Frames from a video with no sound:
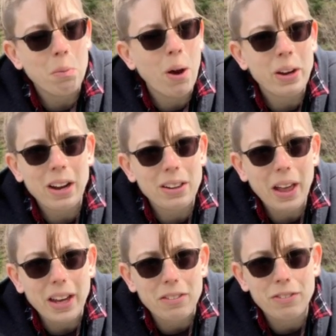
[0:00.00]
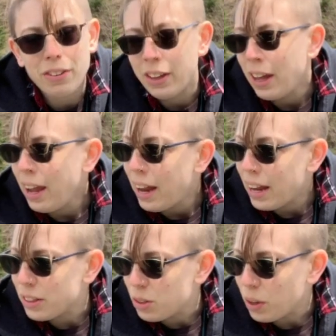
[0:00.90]
want out of life
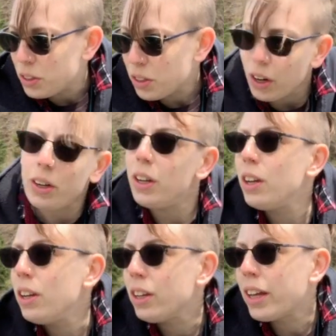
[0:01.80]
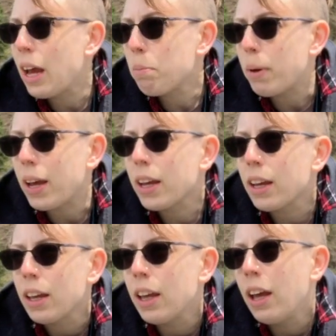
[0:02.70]
and so i started
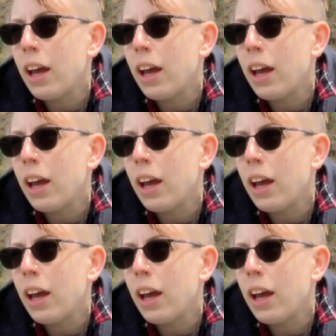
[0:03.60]
camping